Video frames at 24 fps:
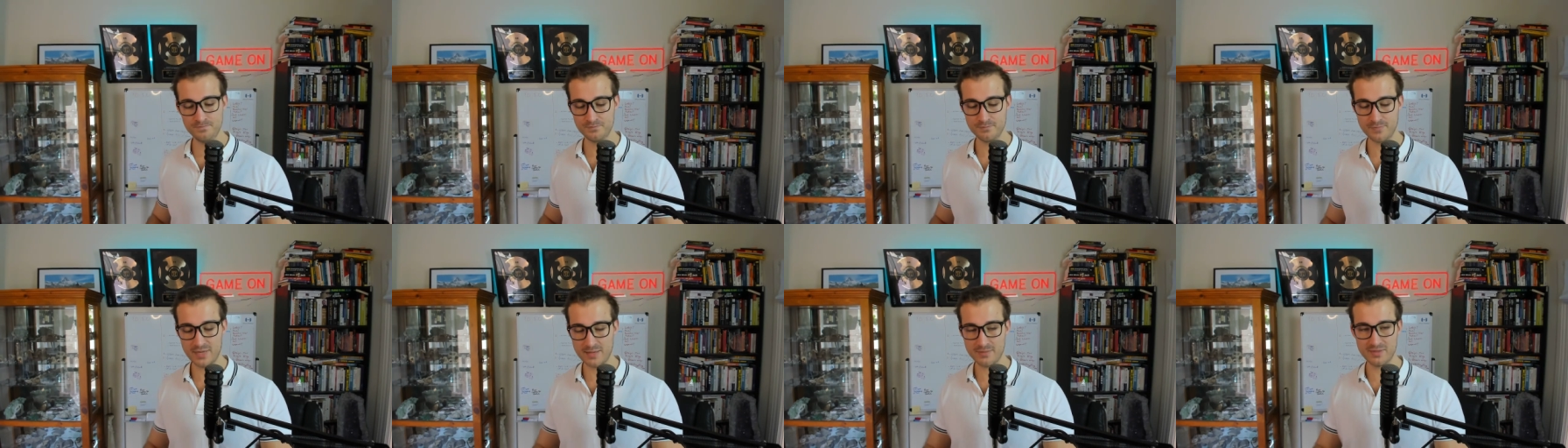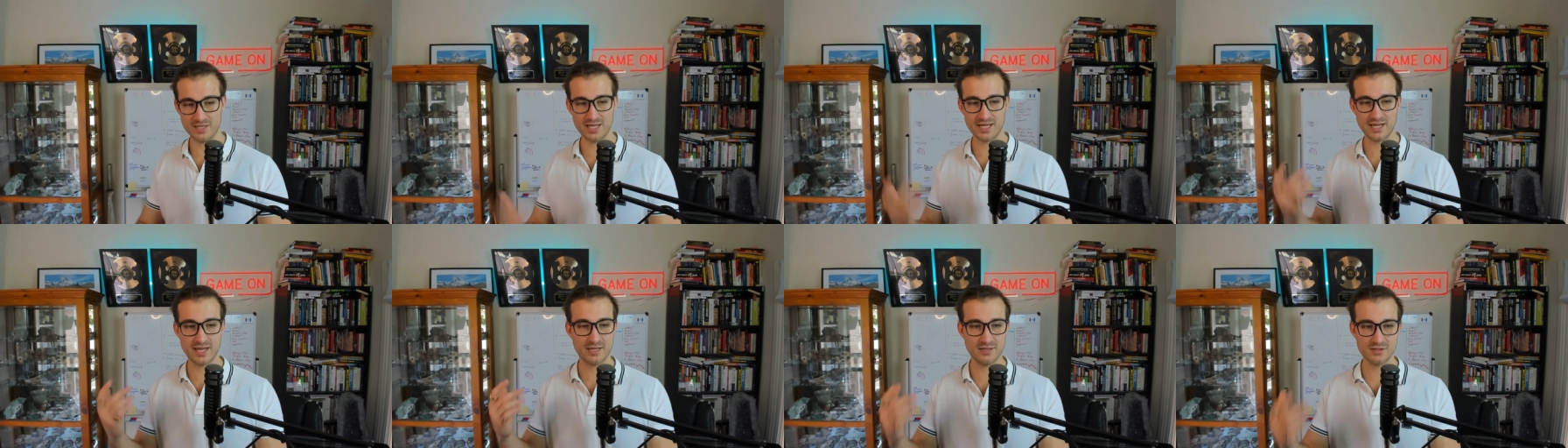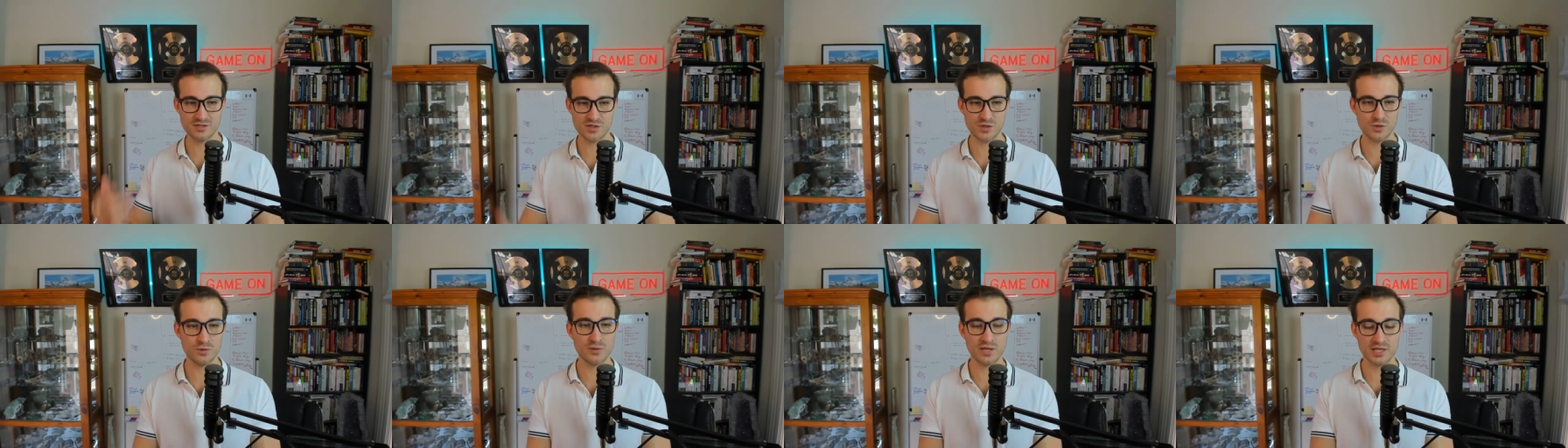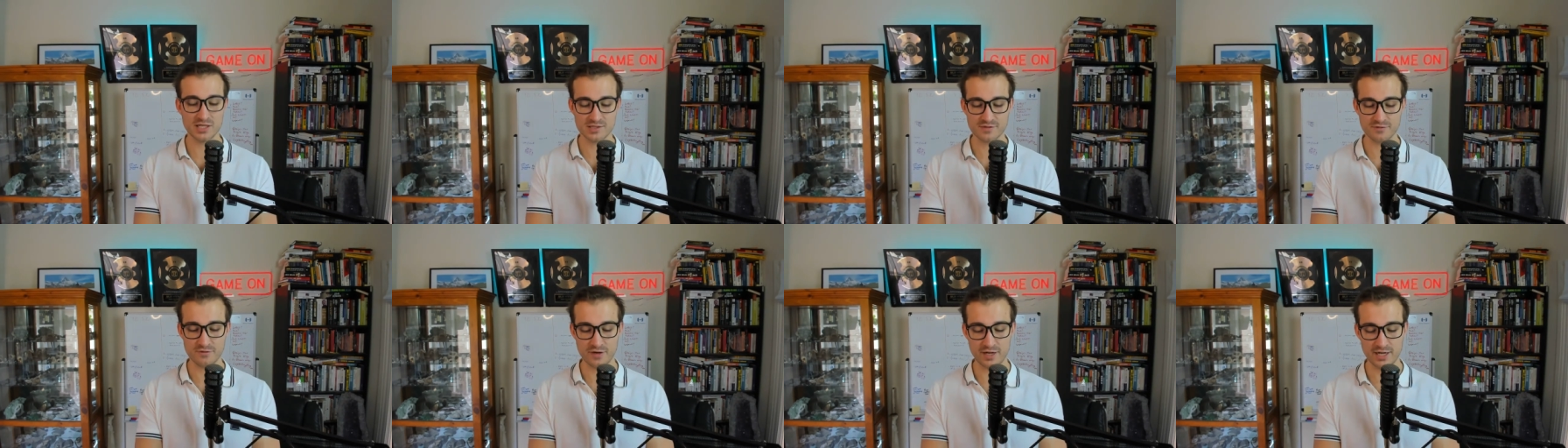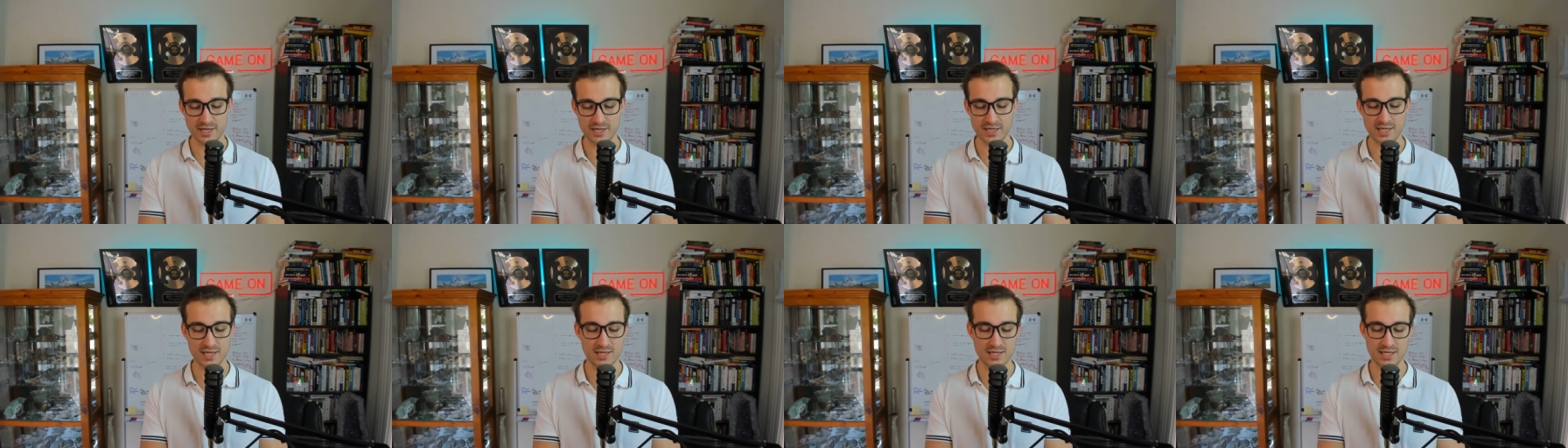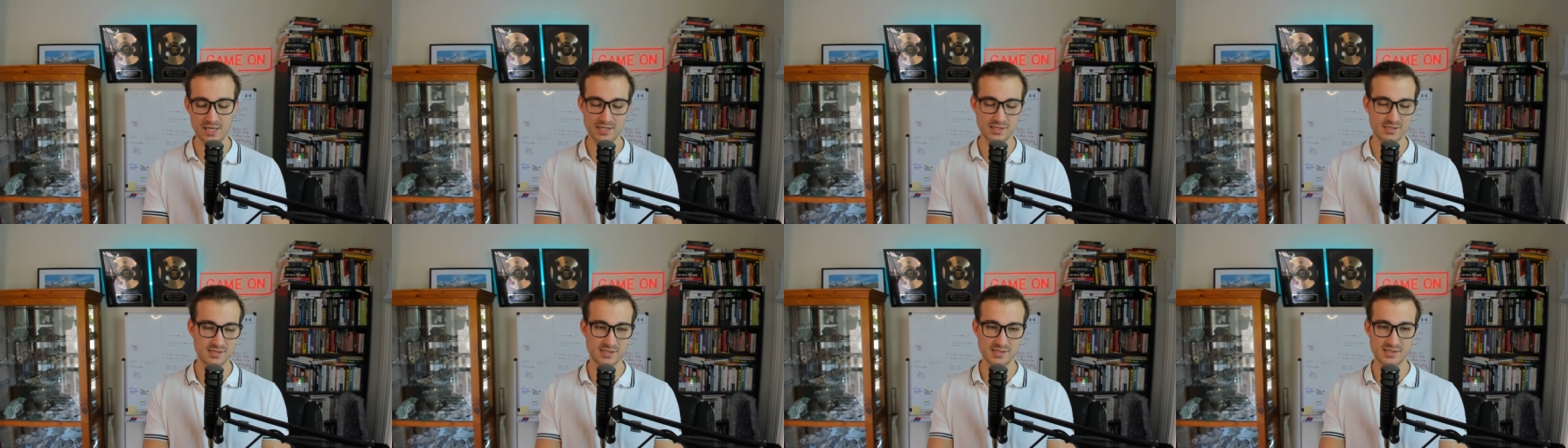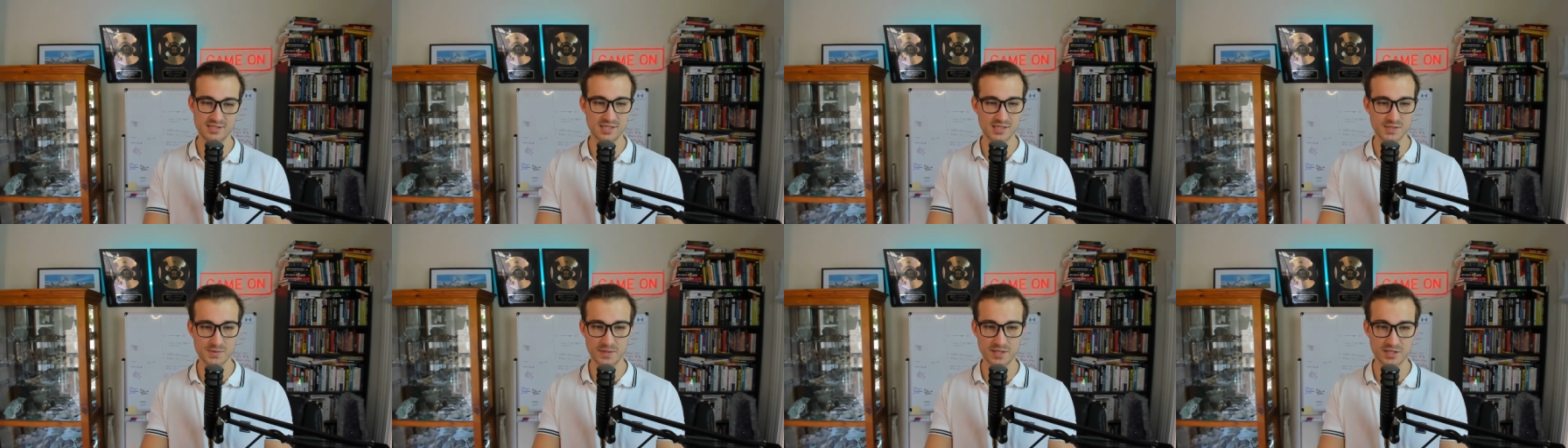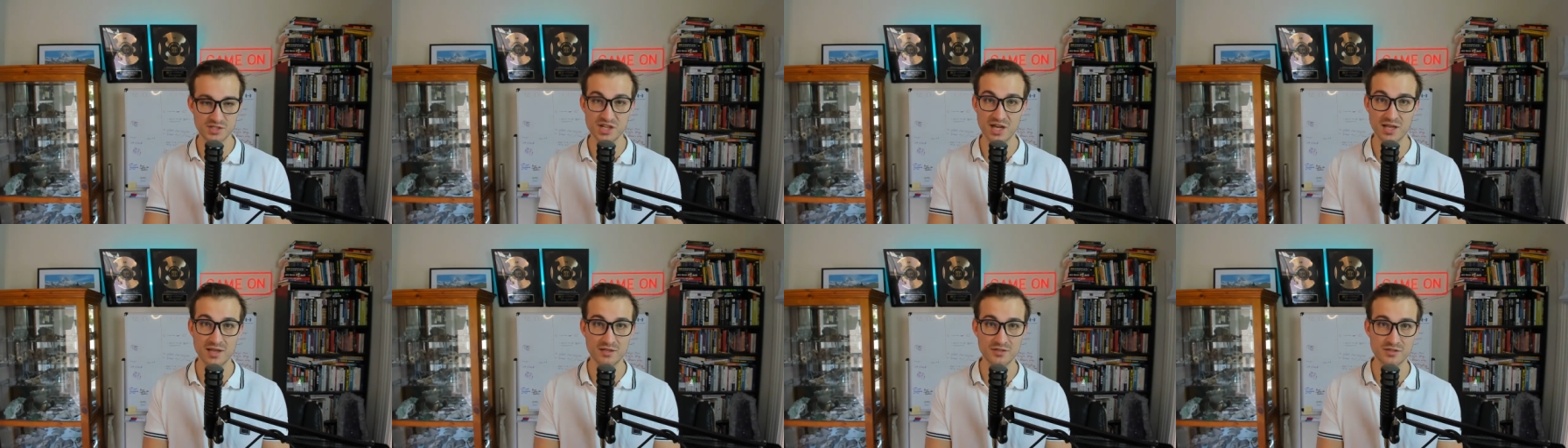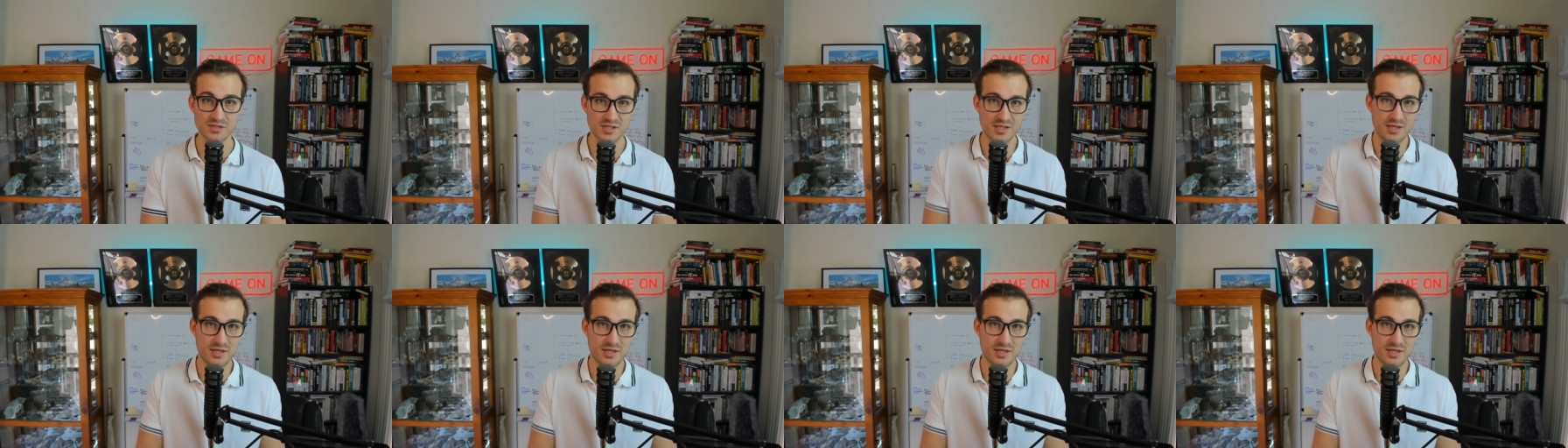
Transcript: Maybe they get two weeks free and then it's a six week challenge.